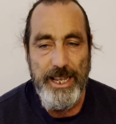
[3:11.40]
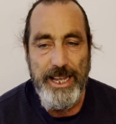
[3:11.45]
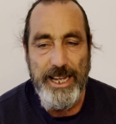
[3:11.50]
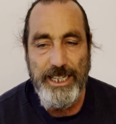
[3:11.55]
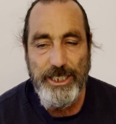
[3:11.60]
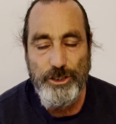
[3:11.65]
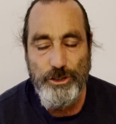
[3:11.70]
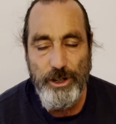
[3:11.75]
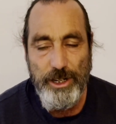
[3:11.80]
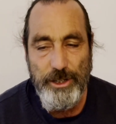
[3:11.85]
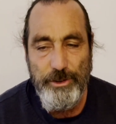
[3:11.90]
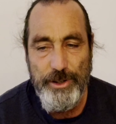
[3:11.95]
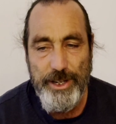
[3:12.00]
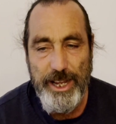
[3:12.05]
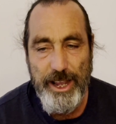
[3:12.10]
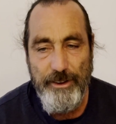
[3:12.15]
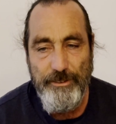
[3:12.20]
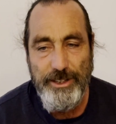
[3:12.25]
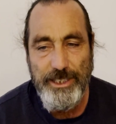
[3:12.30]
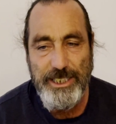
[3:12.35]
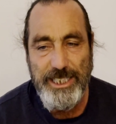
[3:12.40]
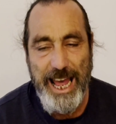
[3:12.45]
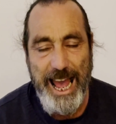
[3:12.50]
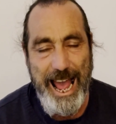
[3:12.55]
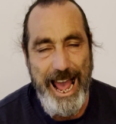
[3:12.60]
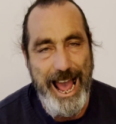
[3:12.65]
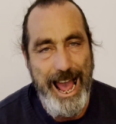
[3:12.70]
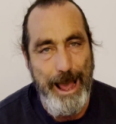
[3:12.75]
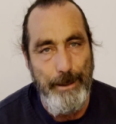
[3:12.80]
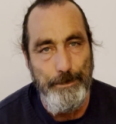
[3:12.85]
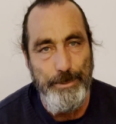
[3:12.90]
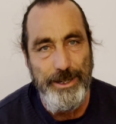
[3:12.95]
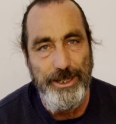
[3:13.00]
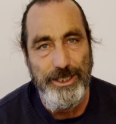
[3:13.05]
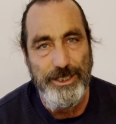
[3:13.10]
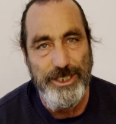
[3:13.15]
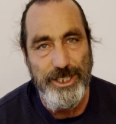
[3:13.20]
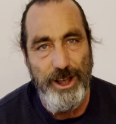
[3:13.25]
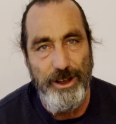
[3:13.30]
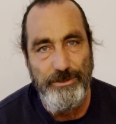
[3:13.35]
is trying to encourage that
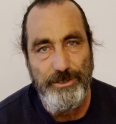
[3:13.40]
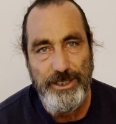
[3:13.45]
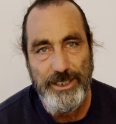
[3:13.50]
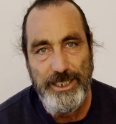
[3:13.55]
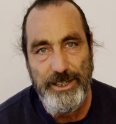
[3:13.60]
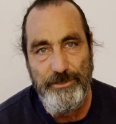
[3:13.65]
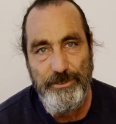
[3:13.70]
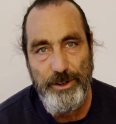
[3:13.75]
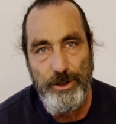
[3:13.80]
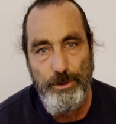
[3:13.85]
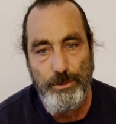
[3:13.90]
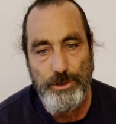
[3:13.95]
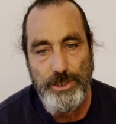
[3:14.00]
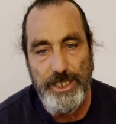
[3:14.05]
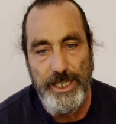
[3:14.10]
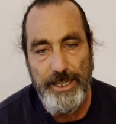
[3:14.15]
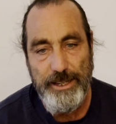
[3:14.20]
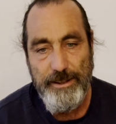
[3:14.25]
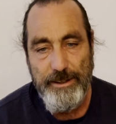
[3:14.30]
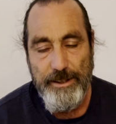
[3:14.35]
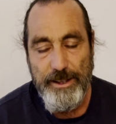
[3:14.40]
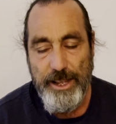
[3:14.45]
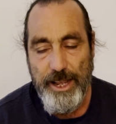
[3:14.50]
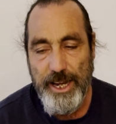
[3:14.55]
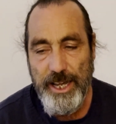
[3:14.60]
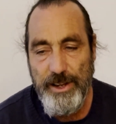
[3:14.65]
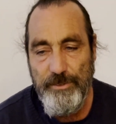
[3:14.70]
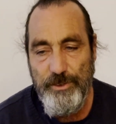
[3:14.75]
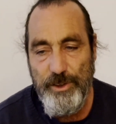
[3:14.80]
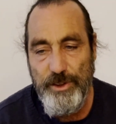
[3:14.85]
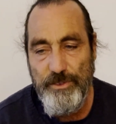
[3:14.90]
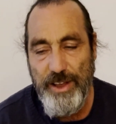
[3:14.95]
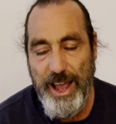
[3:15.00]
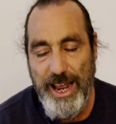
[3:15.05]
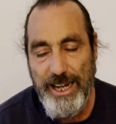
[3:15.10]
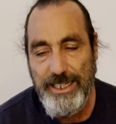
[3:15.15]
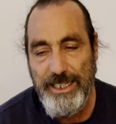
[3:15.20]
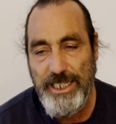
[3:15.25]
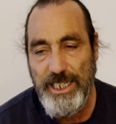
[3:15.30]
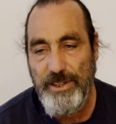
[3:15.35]
happiness after difficulty. And if you've
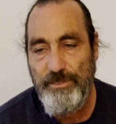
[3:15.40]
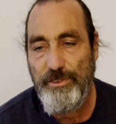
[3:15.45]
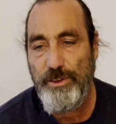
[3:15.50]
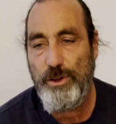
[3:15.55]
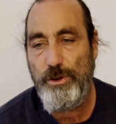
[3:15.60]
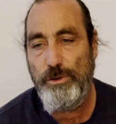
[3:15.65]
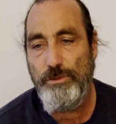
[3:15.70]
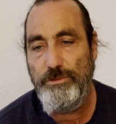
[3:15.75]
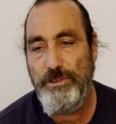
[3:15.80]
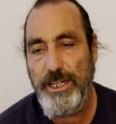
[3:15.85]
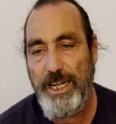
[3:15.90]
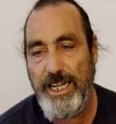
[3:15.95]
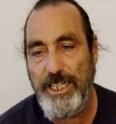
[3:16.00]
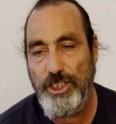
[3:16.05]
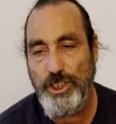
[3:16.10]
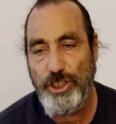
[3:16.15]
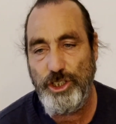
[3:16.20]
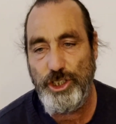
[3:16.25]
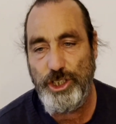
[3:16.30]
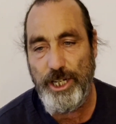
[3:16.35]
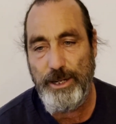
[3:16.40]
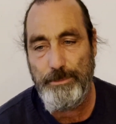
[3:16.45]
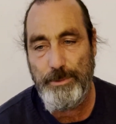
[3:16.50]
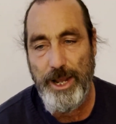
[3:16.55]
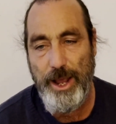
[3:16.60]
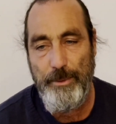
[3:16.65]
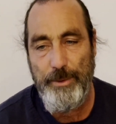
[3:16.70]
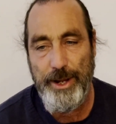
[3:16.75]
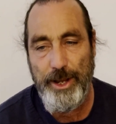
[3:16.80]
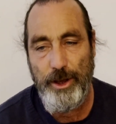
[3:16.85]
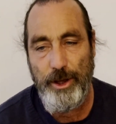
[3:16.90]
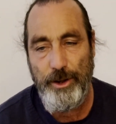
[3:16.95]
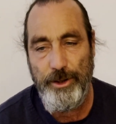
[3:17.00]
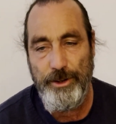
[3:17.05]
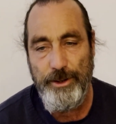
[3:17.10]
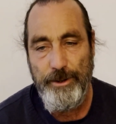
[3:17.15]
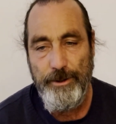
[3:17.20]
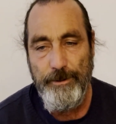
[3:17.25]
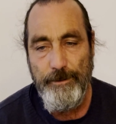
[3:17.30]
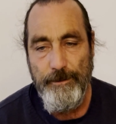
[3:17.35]
had a difficult relationship going
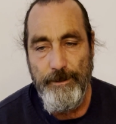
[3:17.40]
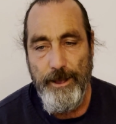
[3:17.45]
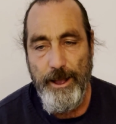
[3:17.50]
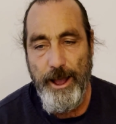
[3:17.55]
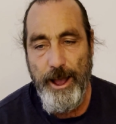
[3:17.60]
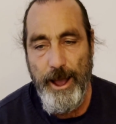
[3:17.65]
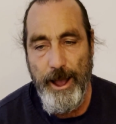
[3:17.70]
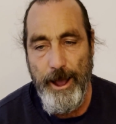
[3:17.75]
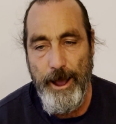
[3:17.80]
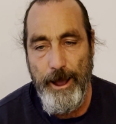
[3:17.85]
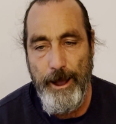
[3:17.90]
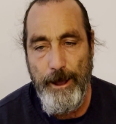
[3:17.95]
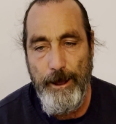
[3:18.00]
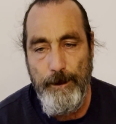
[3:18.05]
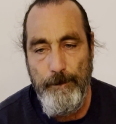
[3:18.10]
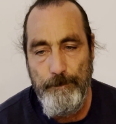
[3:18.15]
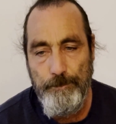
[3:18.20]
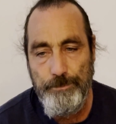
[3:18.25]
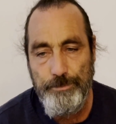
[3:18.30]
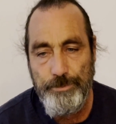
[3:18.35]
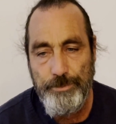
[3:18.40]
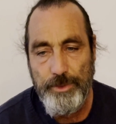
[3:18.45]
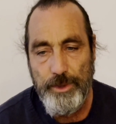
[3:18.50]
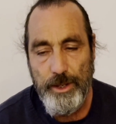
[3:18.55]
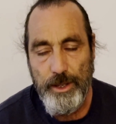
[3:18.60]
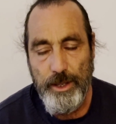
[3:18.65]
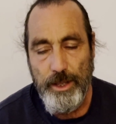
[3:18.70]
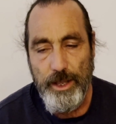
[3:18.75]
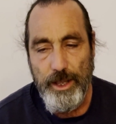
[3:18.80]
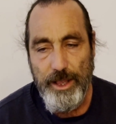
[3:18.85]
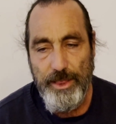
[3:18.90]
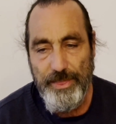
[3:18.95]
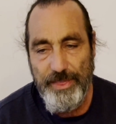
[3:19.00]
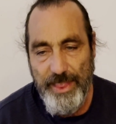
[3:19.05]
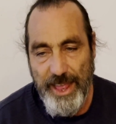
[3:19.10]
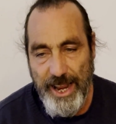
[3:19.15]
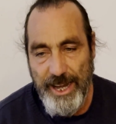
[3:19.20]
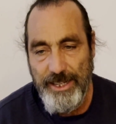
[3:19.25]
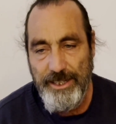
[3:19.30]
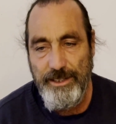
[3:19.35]
on,
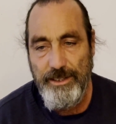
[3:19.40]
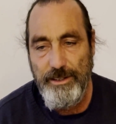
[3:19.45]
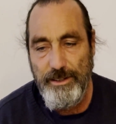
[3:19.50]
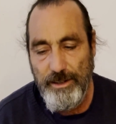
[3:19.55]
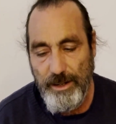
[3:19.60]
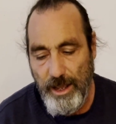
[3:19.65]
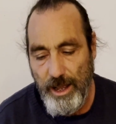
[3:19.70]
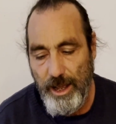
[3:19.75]
then